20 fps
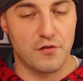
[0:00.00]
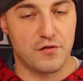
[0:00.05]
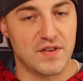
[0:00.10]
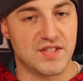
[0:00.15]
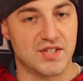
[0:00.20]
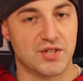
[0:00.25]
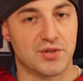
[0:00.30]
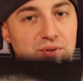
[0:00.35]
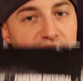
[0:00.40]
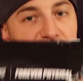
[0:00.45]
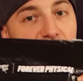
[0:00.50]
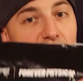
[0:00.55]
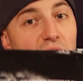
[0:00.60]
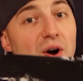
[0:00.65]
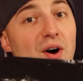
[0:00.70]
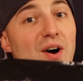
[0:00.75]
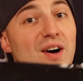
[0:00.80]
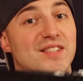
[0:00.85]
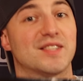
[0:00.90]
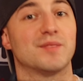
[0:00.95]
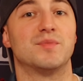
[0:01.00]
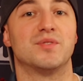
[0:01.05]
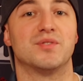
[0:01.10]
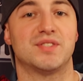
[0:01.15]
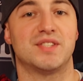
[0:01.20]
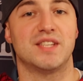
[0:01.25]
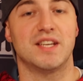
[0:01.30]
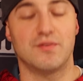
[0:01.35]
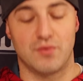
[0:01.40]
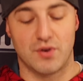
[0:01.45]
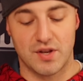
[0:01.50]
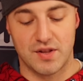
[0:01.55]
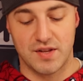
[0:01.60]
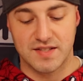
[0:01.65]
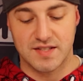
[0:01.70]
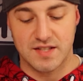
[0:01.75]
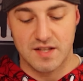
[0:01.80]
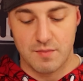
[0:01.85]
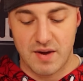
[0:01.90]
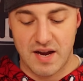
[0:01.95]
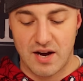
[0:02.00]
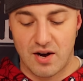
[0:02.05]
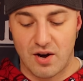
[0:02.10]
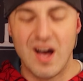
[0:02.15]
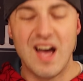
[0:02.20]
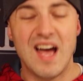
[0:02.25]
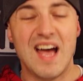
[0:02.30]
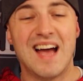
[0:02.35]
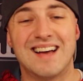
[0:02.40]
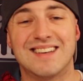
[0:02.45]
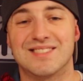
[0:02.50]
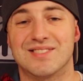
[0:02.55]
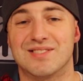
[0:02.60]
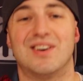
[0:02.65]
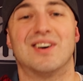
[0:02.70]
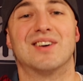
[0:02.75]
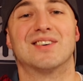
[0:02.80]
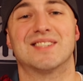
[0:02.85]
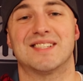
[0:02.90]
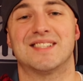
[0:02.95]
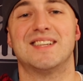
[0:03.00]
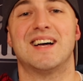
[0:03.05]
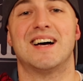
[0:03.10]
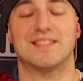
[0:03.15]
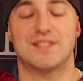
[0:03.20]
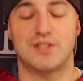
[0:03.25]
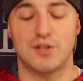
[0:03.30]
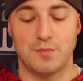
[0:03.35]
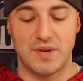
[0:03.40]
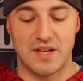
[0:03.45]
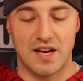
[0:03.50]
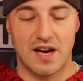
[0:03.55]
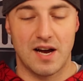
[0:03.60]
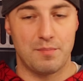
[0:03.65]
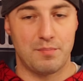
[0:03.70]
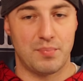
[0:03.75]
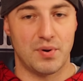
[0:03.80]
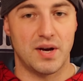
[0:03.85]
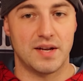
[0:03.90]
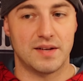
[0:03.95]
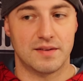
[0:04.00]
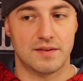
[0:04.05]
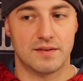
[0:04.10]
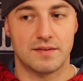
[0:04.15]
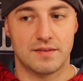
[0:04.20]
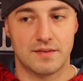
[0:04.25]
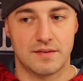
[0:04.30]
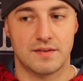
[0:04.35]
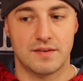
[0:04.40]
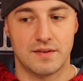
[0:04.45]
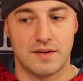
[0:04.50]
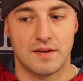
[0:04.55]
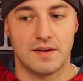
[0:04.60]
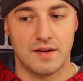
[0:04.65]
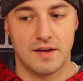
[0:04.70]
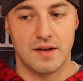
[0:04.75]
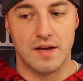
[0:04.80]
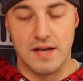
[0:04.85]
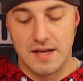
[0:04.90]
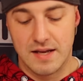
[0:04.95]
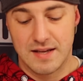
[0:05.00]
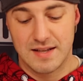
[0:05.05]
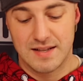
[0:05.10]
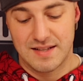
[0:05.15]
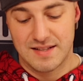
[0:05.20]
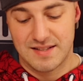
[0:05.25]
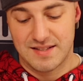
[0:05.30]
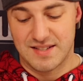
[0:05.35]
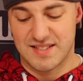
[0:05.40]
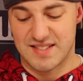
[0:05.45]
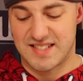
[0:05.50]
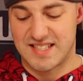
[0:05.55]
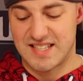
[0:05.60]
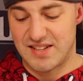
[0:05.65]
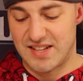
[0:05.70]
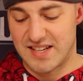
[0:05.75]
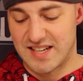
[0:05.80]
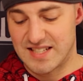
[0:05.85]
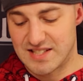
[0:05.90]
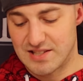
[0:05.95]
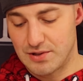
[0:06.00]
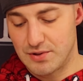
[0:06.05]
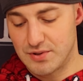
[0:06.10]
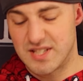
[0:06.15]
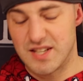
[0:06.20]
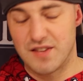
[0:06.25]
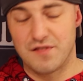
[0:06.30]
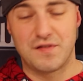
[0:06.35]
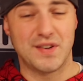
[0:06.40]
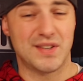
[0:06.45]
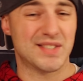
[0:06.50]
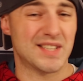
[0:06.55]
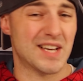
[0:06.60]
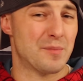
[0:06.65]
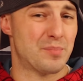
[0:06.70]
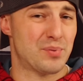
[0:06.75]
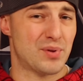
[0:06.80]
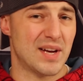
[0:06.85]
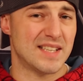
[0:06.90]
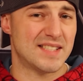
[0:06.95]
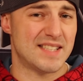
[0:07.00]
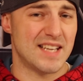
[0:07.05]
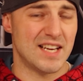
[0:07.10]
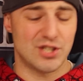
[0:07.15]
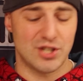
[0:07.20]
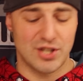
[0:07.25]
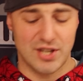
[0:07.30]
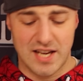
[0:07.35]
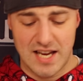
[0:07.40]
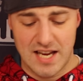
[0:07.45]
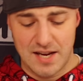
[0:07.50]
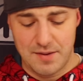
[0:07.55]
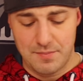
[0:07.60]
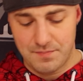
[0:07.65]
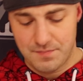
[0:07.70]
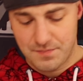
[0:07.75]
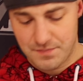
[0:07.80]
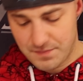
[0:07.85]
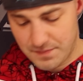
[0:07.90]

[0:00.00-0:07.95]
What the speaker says: physical. It's awesome to receive one of these in the mail as long as it's not too beat up, but doesn't sound like it's loose, and it feels like a PlayStation game.